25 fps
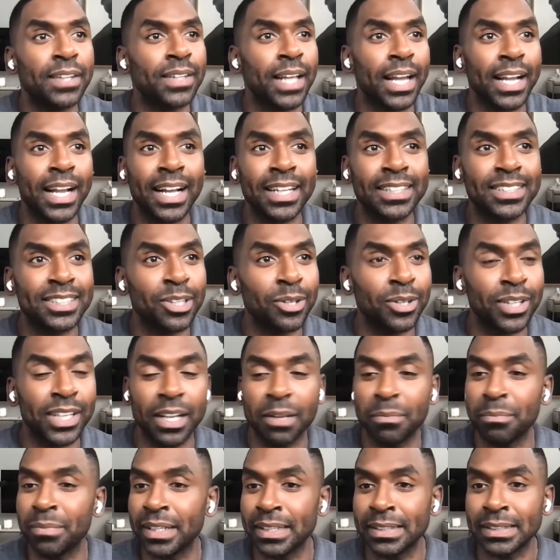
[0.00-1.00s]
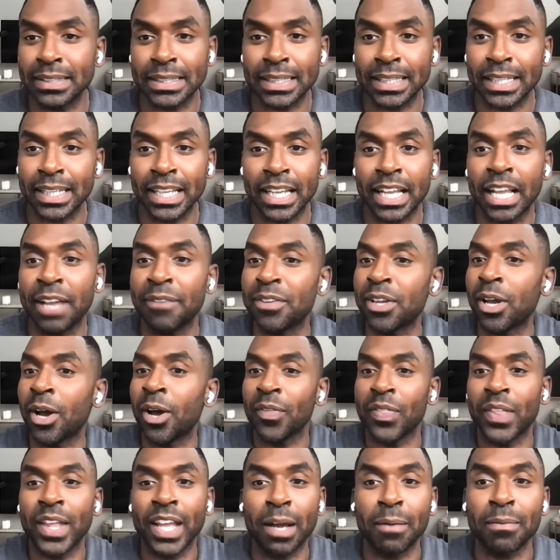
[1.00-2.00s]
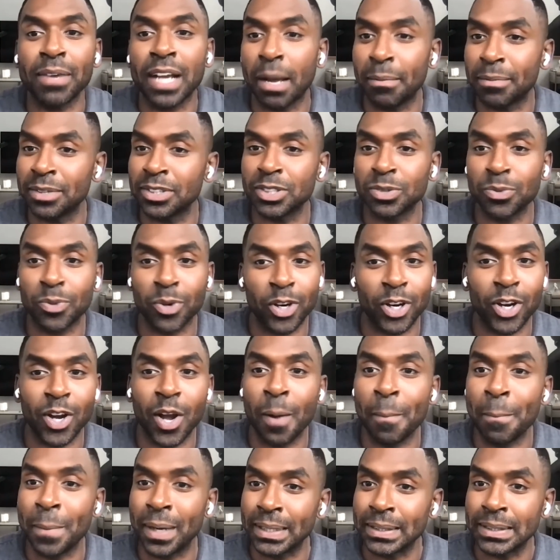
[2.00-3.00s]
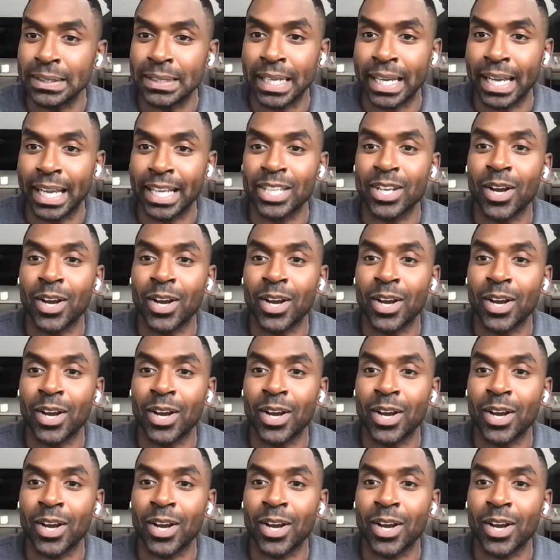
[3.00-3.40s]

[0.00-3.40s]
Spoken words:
like I told NBC, if y'all think I'm coming to work on Monday,